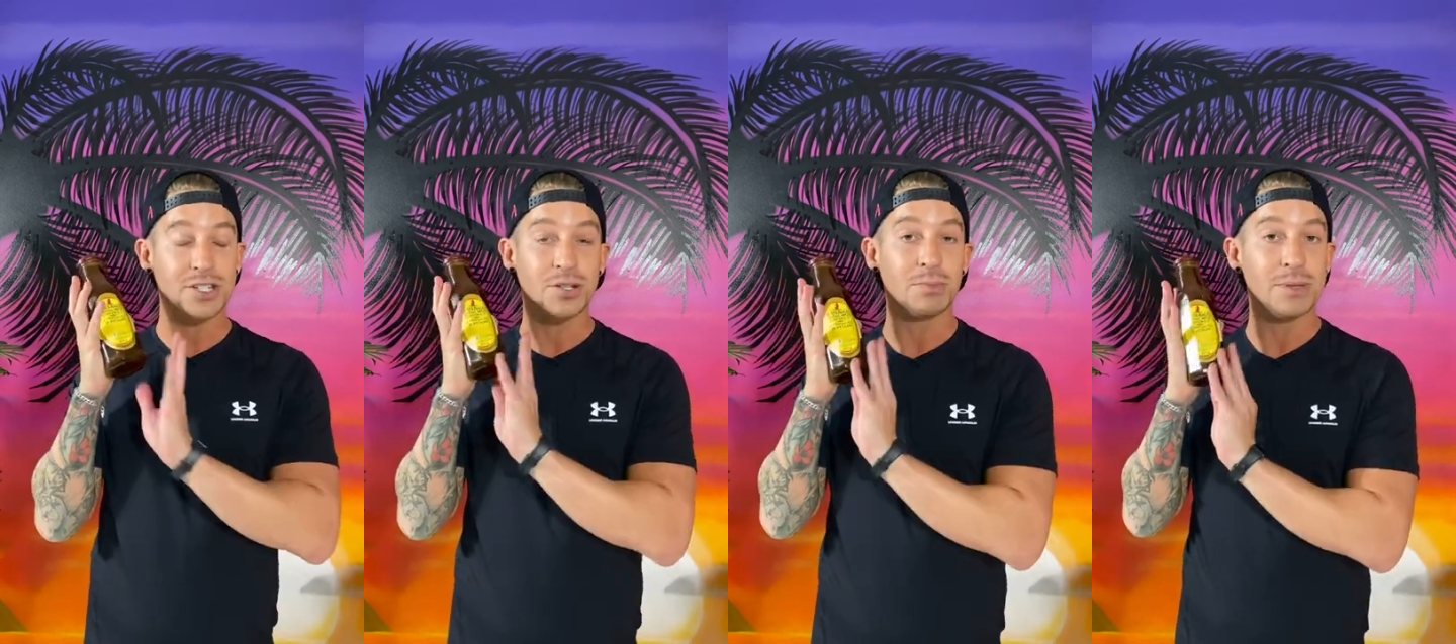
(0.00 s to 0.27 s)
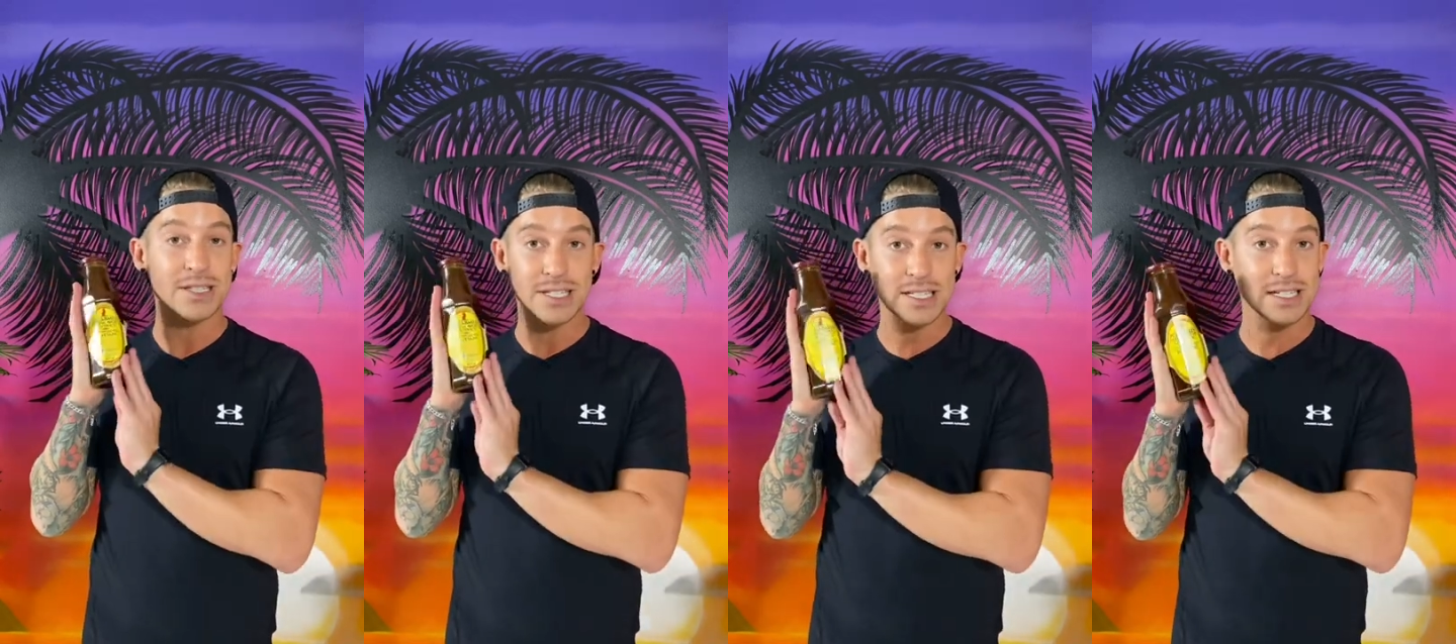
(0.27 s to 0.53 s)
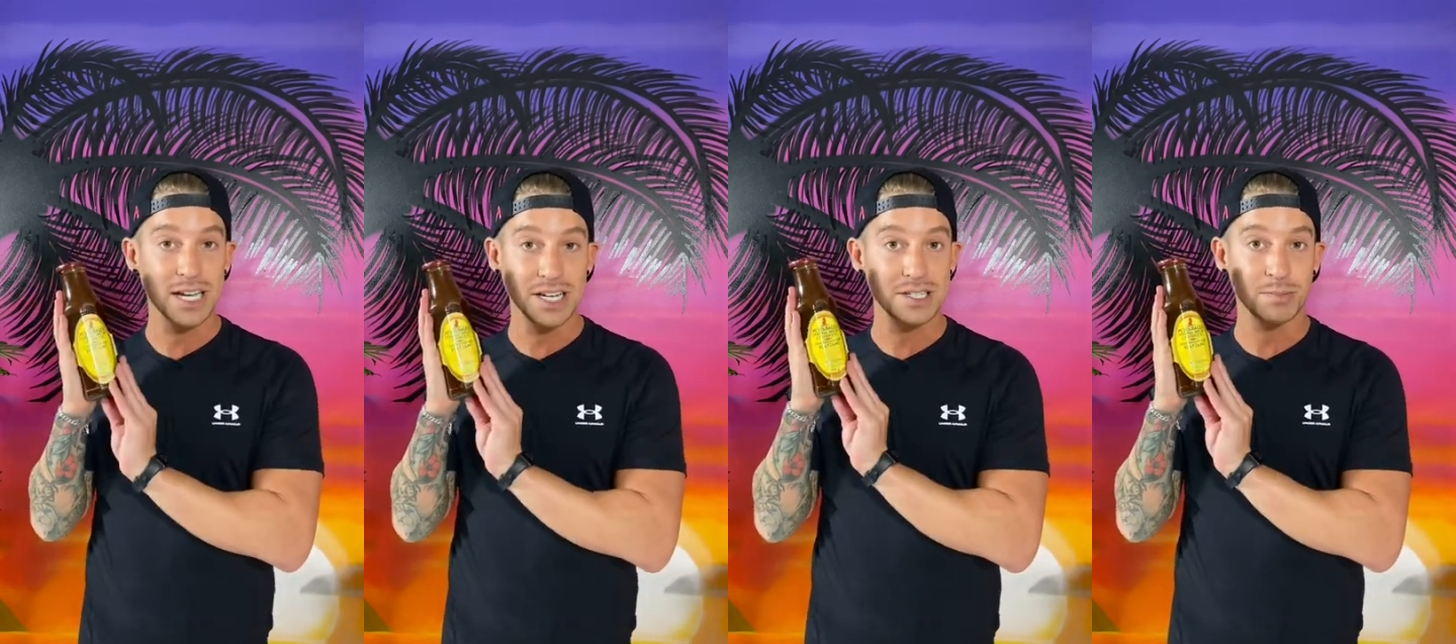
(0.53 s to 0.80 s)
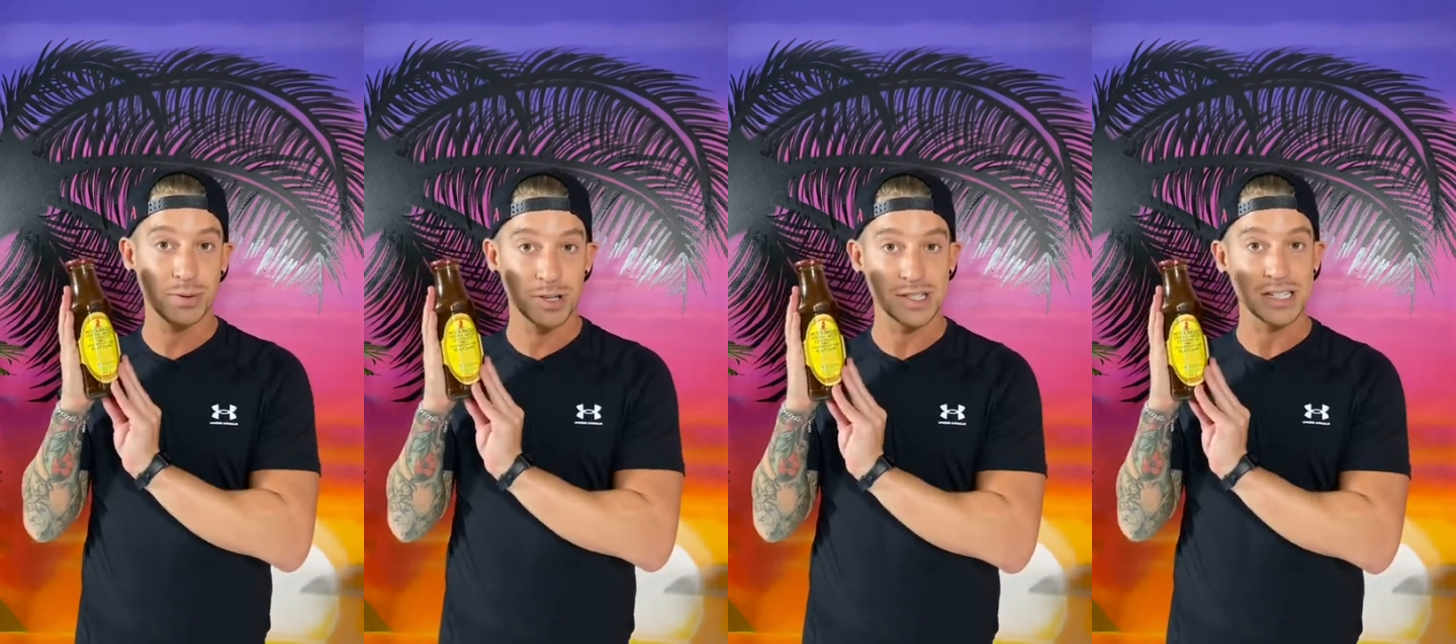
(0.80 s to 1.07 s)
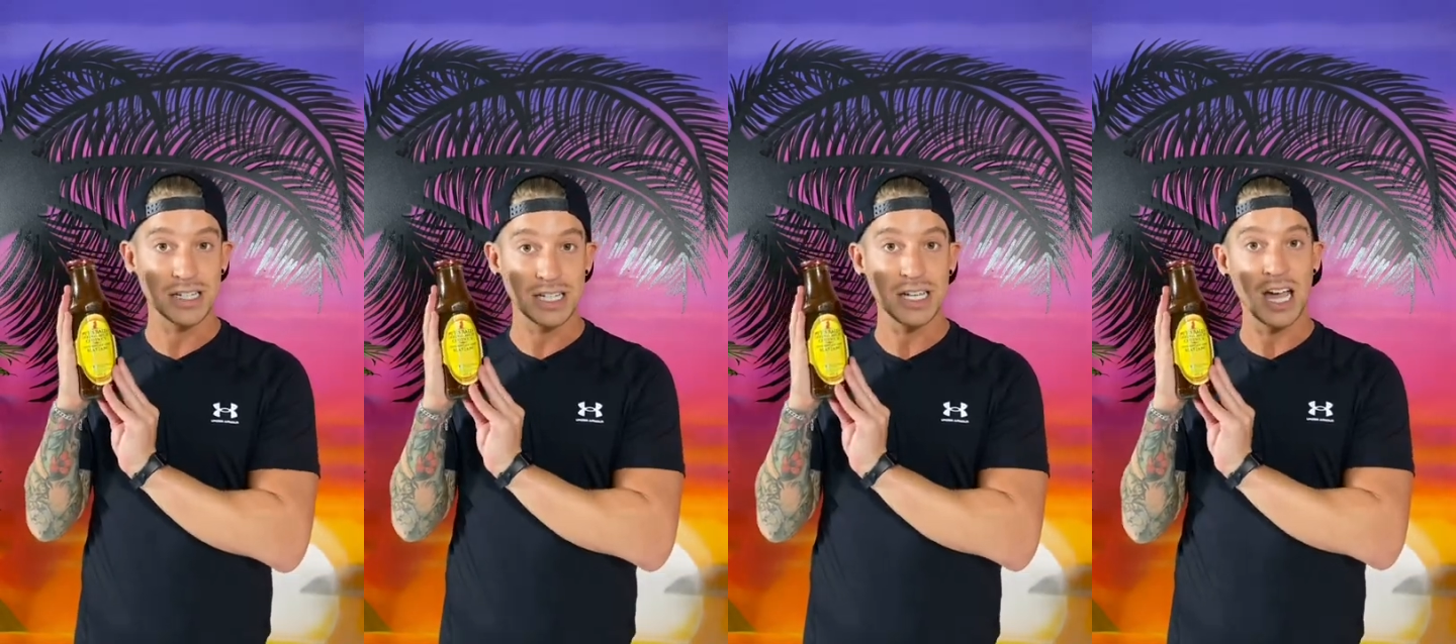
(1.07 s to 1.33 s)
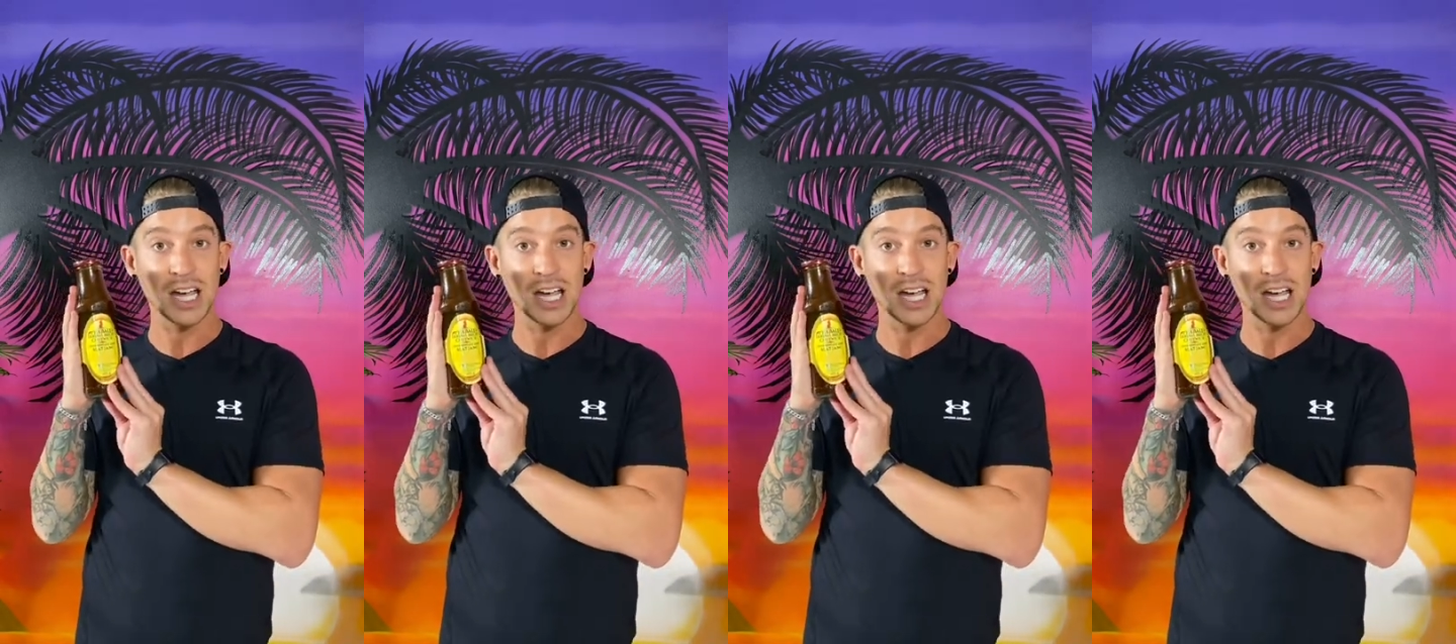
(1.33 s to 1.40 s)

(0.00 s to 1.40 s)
to meet this lady personally